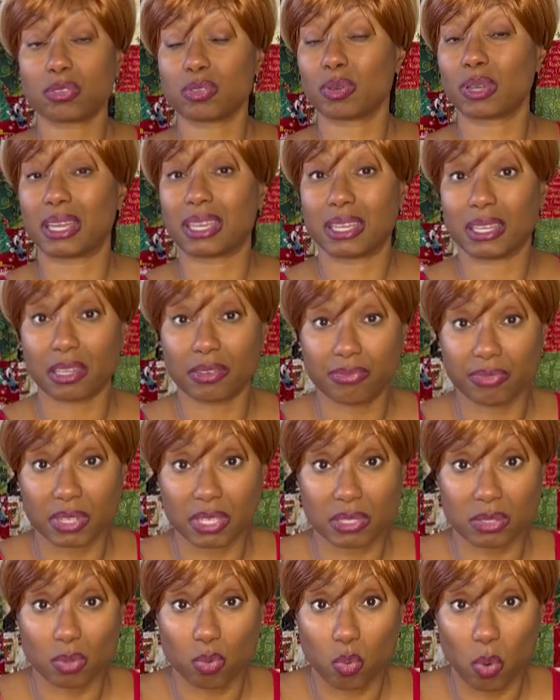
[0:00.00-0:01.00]
can gift these
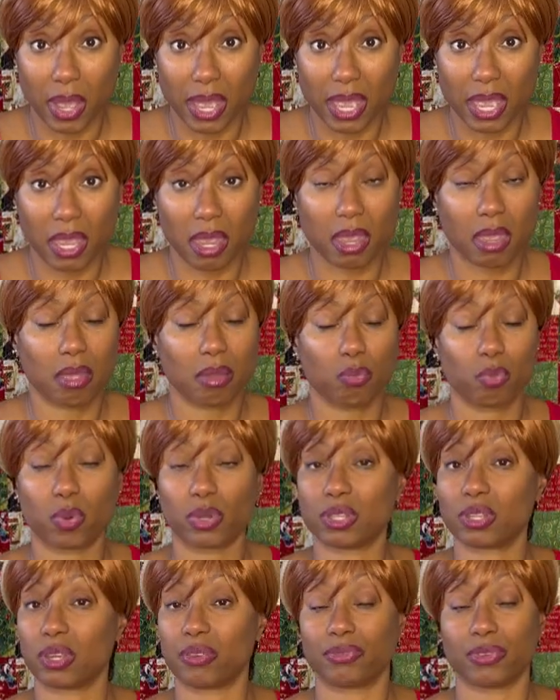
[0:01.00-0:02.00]
away
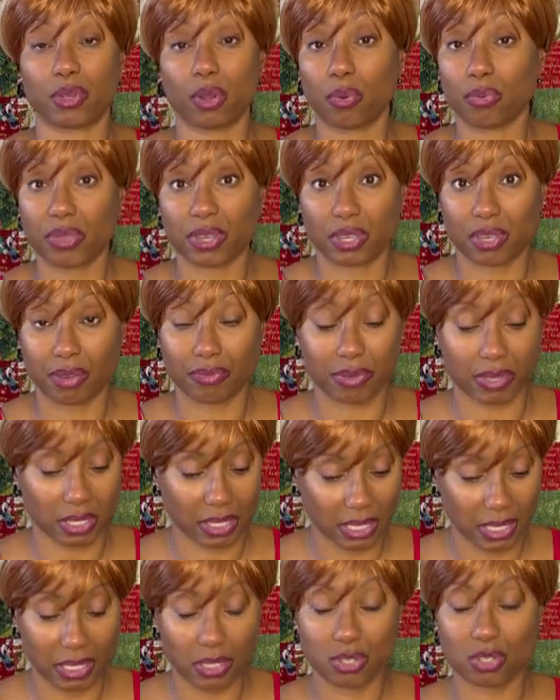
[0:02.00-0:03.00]
if you don't think you're ever going to
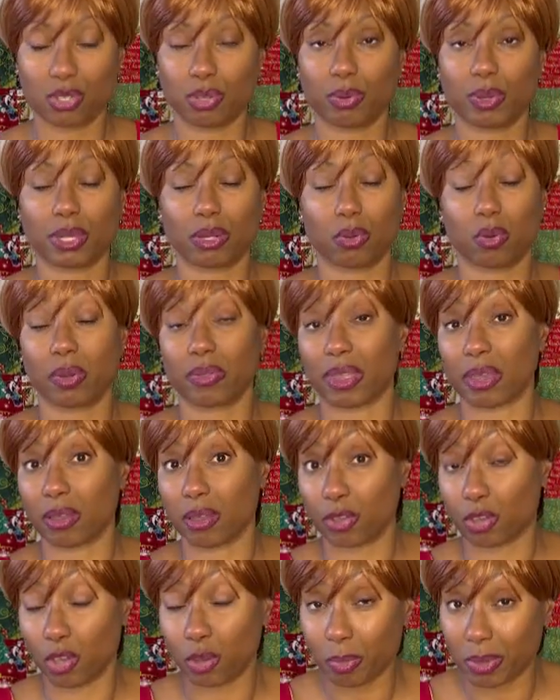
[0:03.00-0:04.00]
get to it, or they
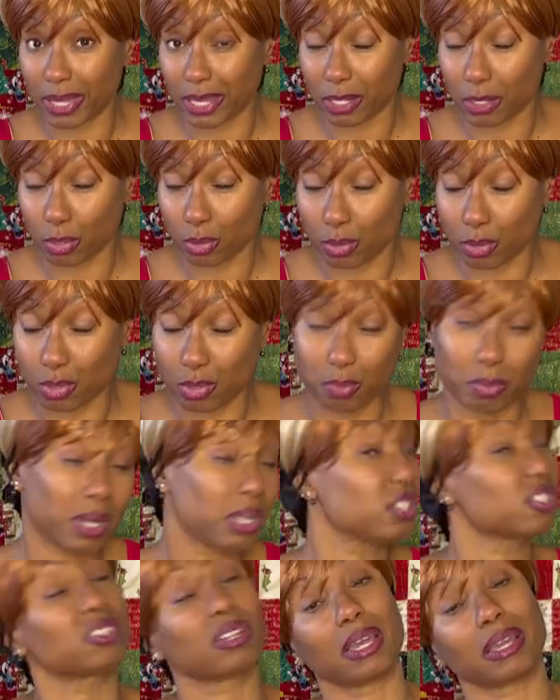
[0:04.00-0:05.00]
accumulate a little too
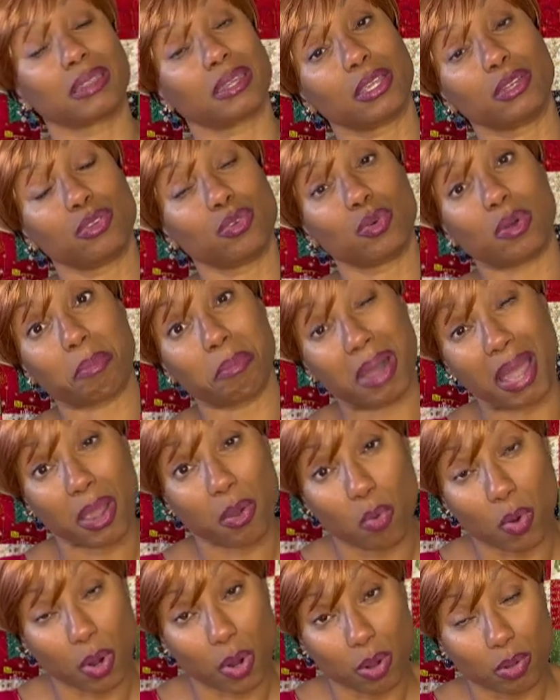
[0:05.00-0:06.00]
much like they do in my
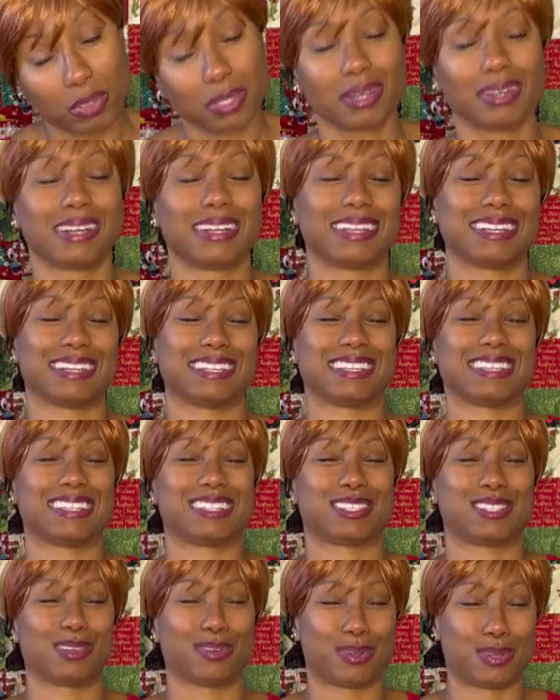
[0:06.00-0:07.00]
world,
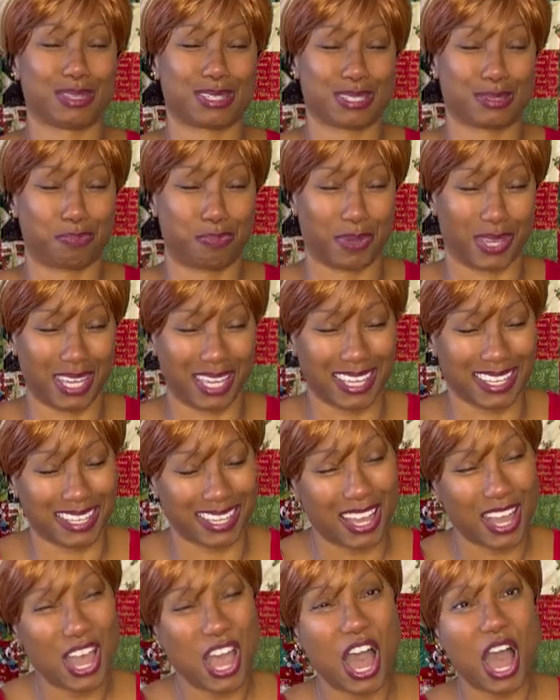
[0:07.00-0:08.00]
so to speak.
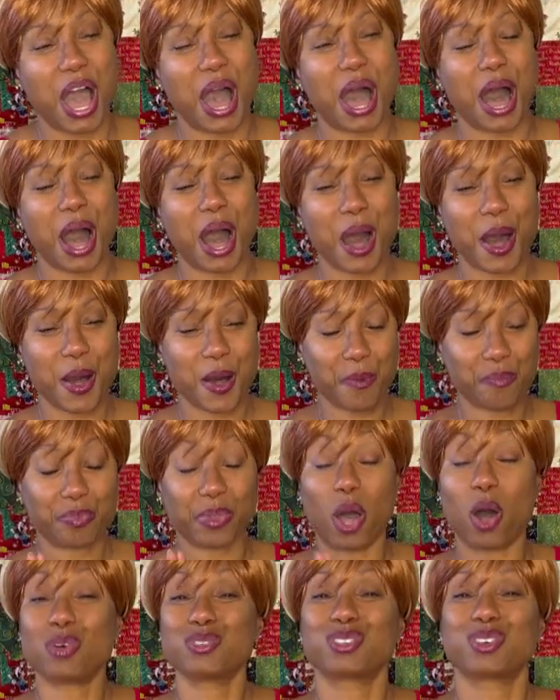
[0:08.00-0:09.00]

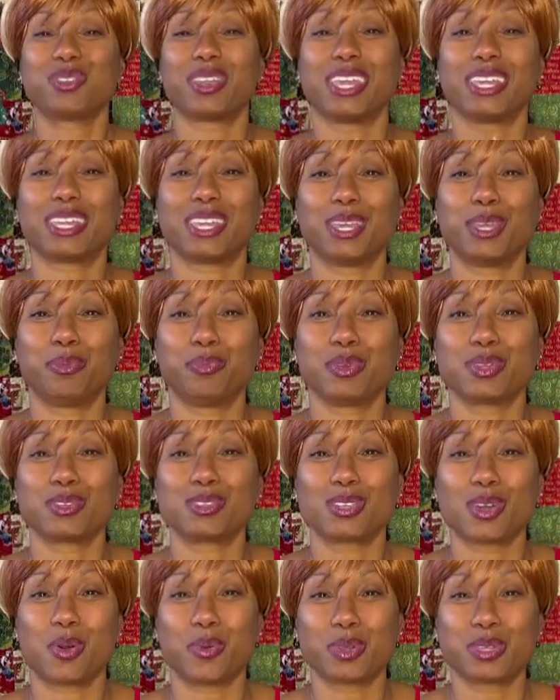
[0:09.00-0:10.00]
Also, they keep your
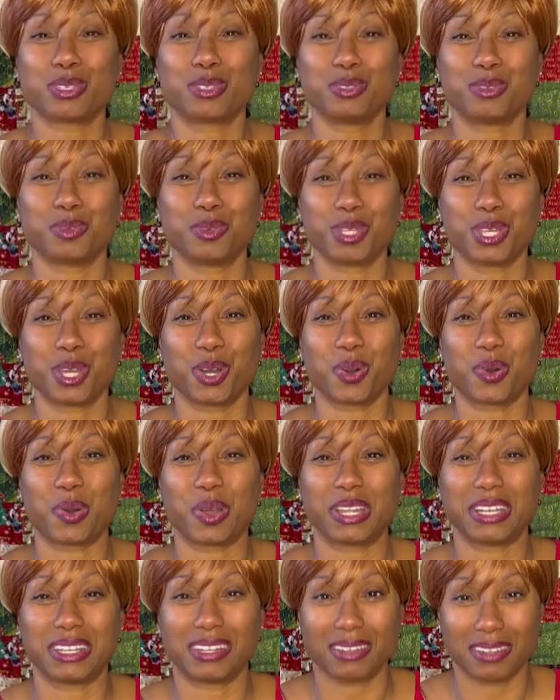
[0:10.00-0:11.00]
sewing studio
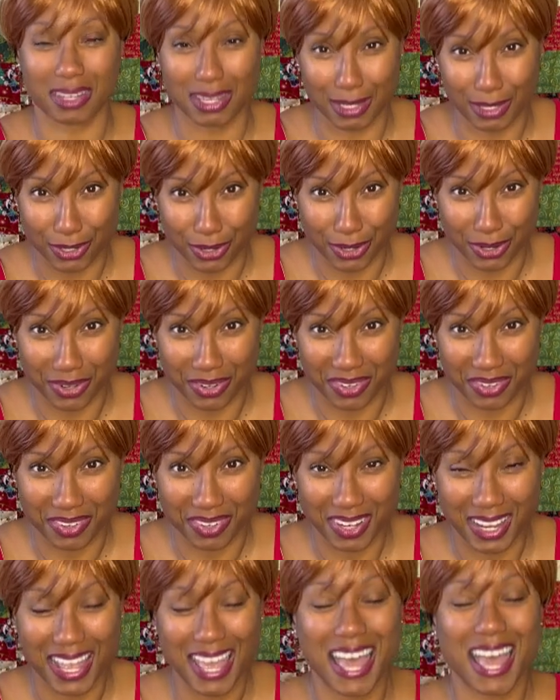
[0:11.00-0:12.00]
neater.
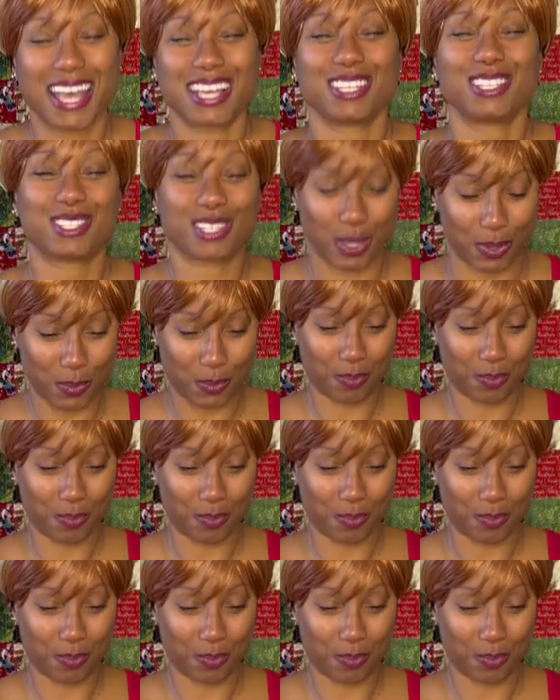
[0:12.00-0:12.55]
So